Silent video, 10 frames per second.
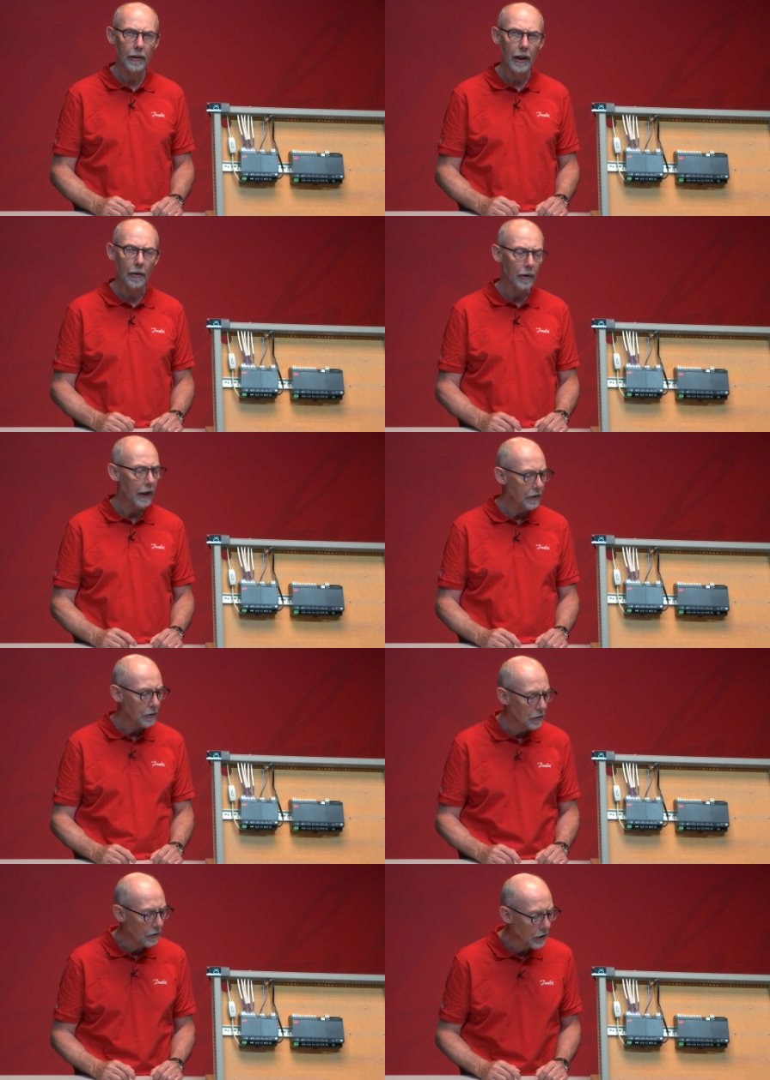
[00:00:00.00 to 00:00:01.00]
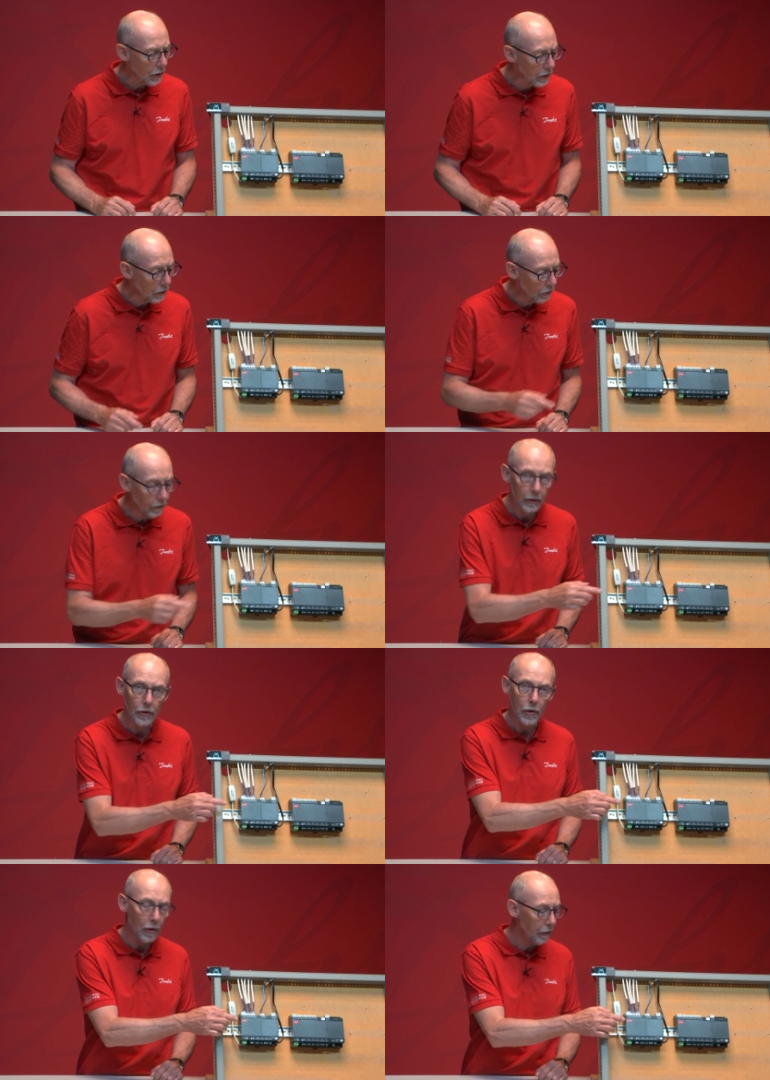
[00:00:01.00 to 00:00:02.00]
I would like to show you the
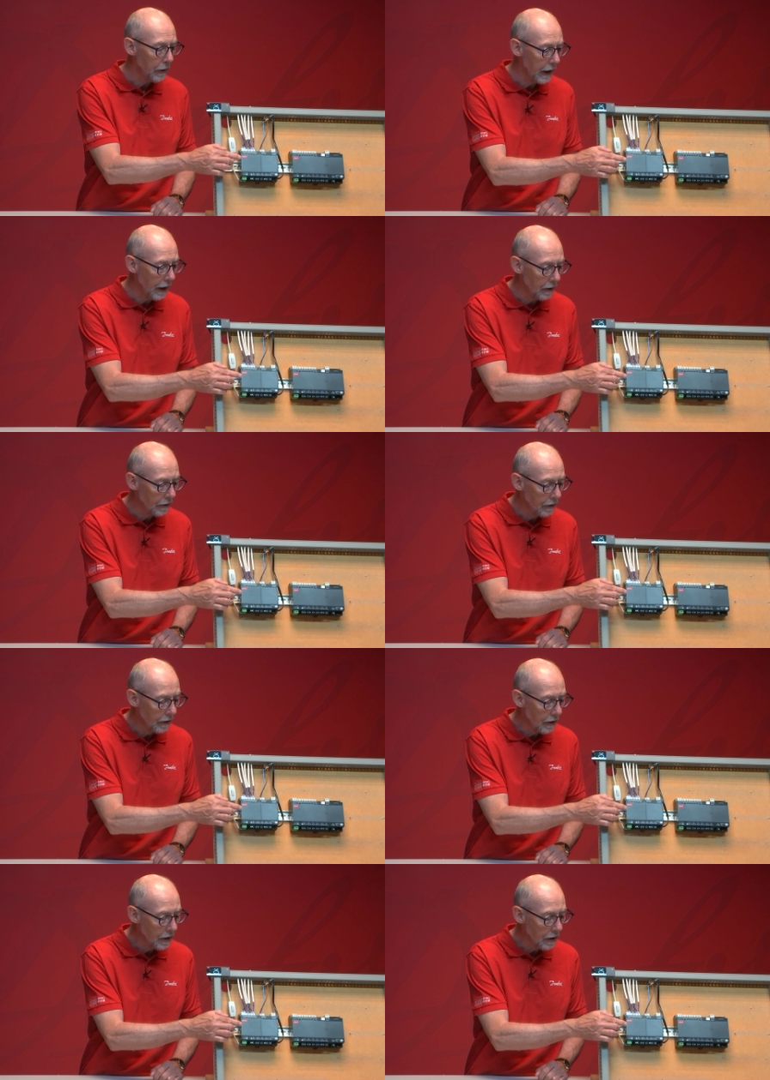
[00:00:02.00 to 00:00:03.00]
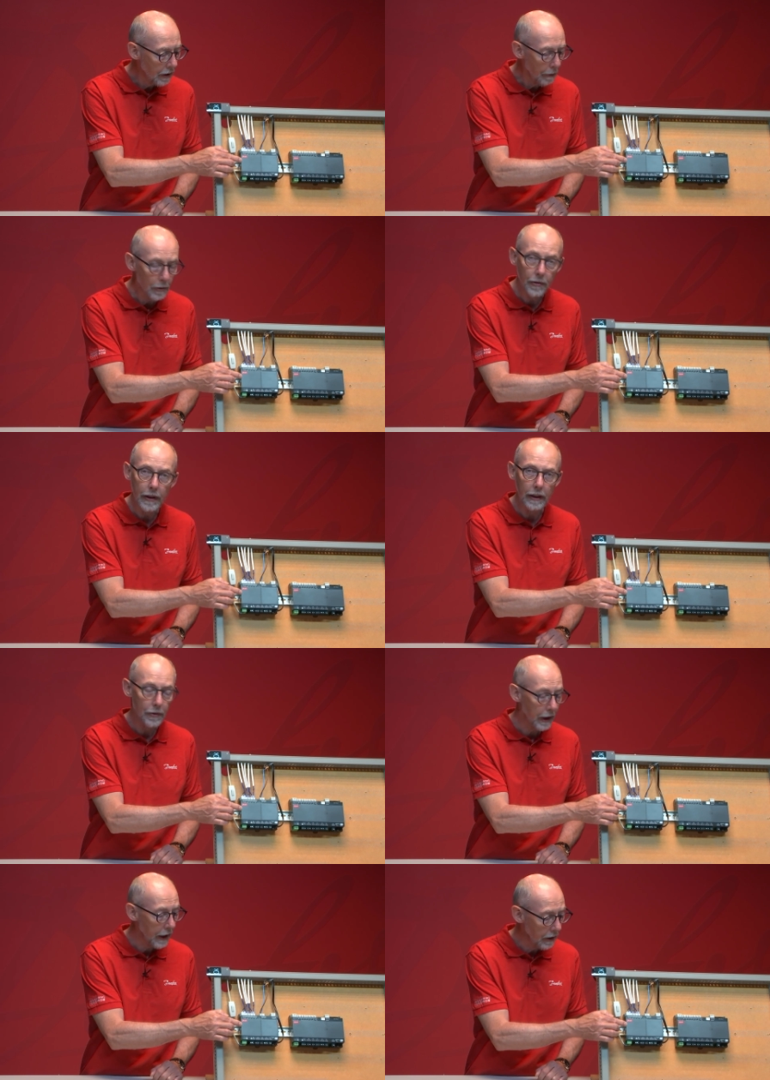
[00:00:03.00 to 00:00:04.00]
controller we are demonstrating
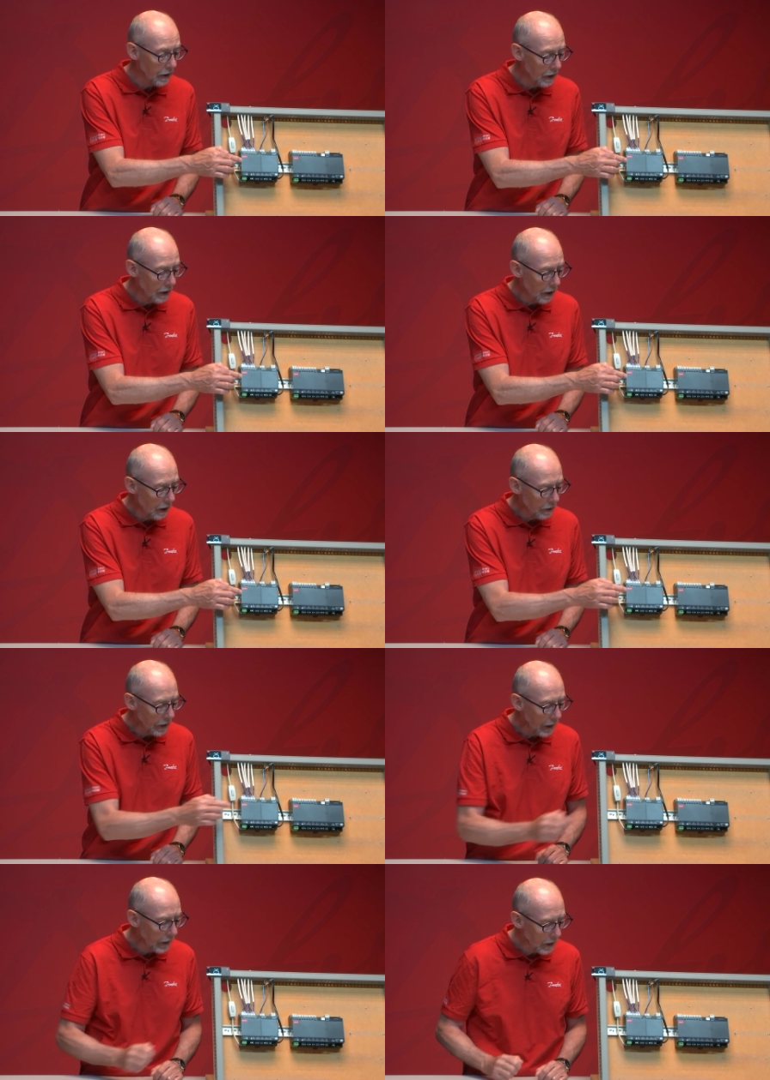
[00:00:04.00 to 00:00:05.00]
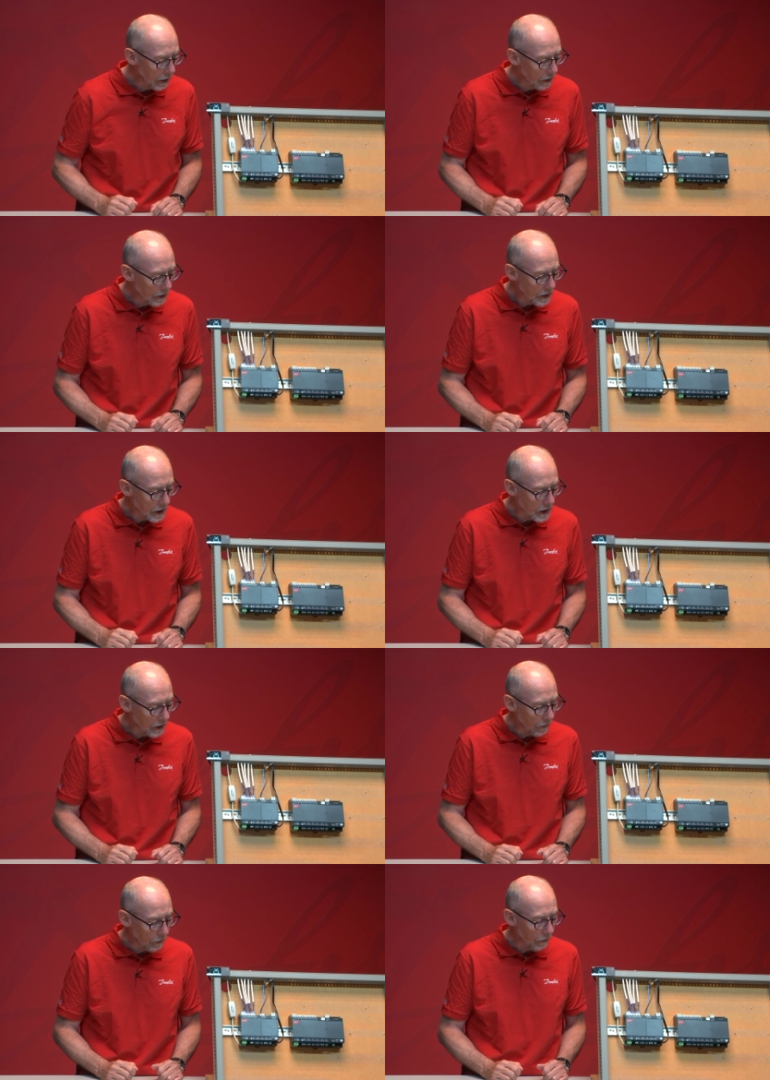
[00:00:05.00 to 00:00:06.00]
today, the AK
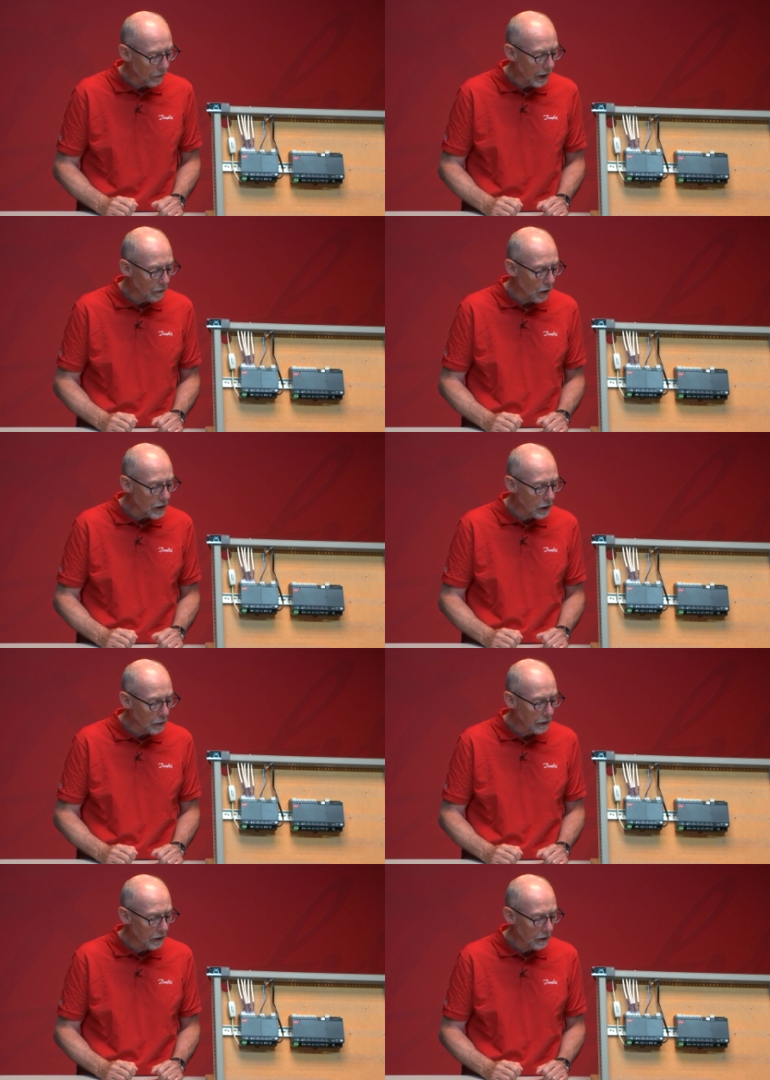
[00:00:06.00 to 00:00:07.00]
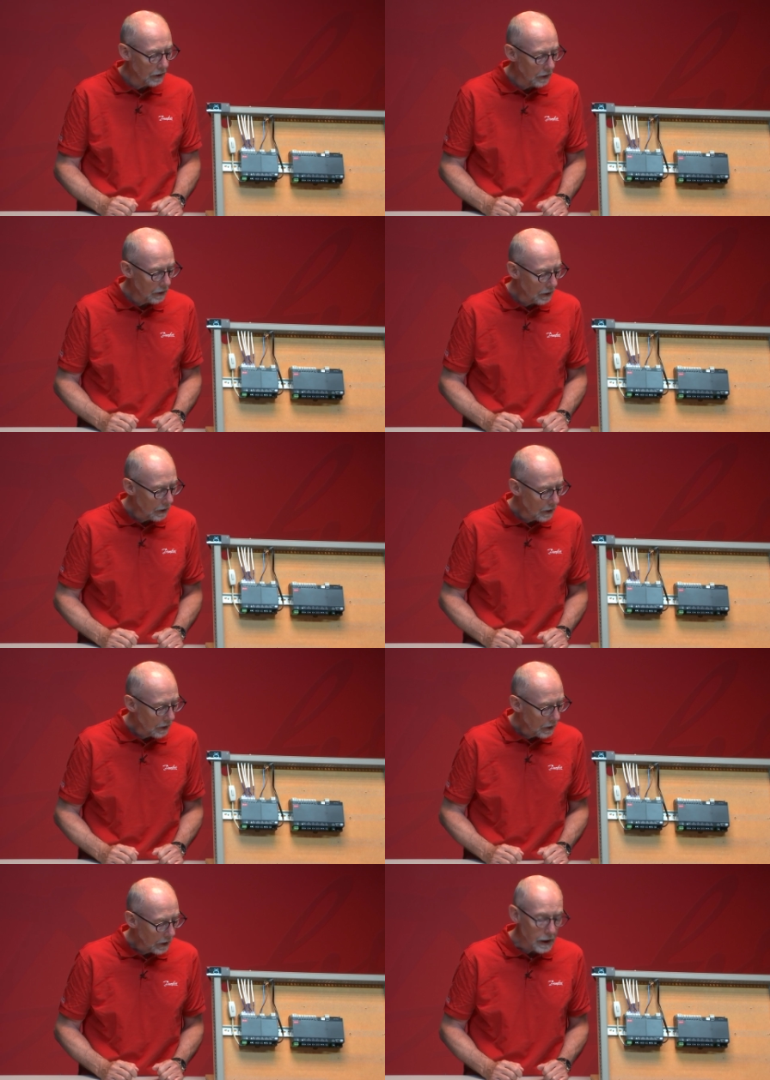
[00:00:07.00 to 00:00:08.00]
CC55 water loop
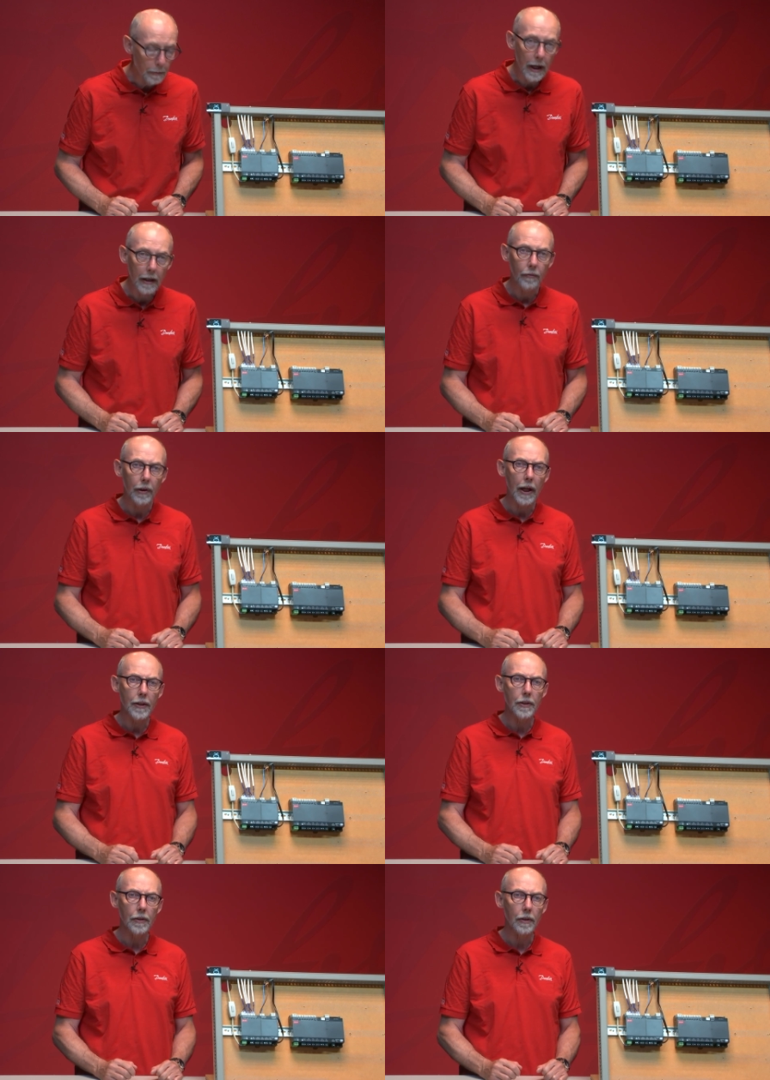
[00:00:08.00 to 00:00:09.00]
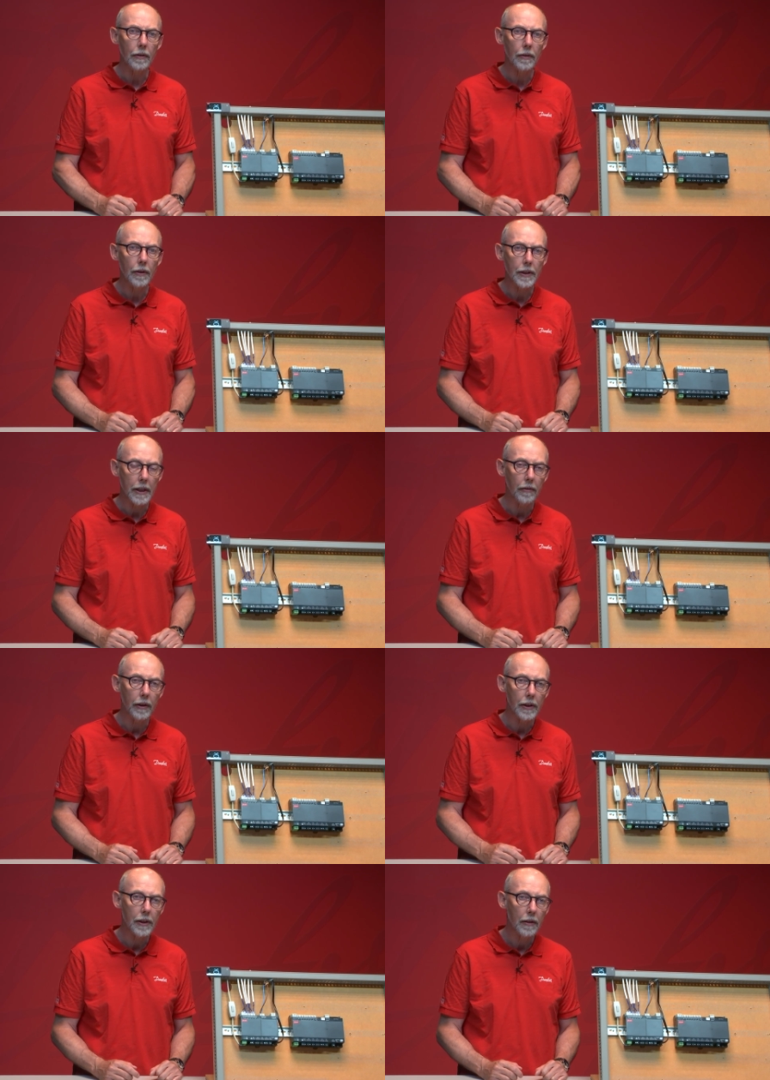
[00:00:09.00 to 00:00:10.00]
it's a part of a larger
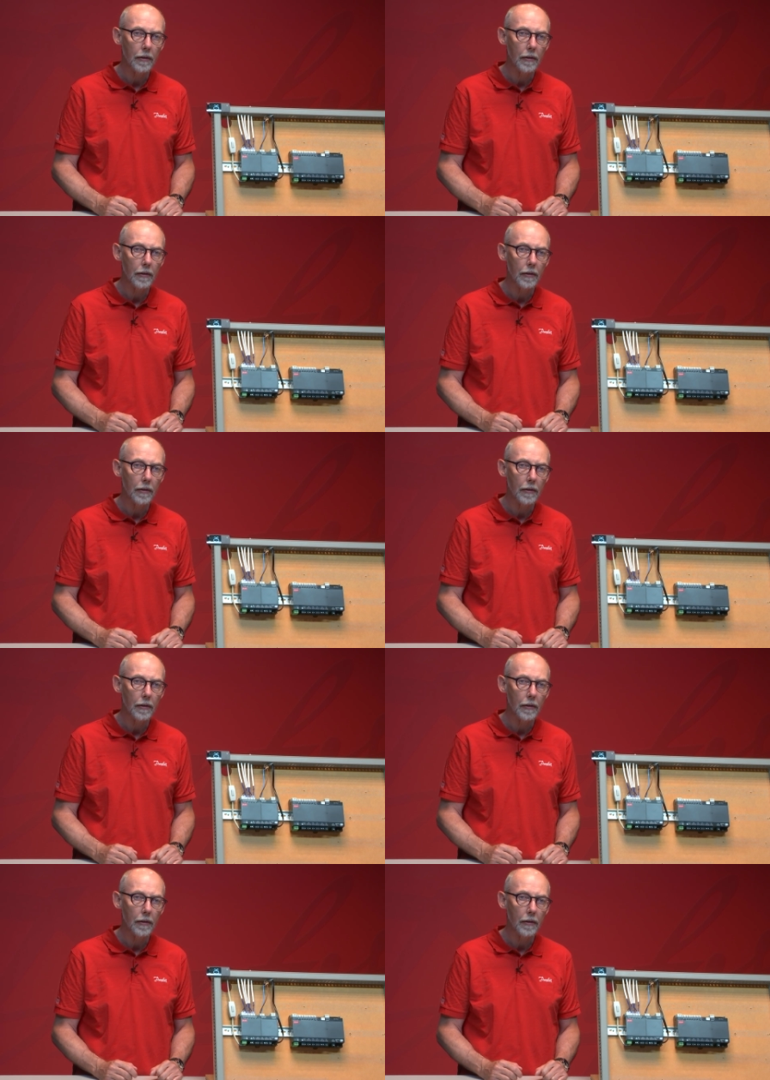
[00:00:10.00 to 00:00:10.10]
series,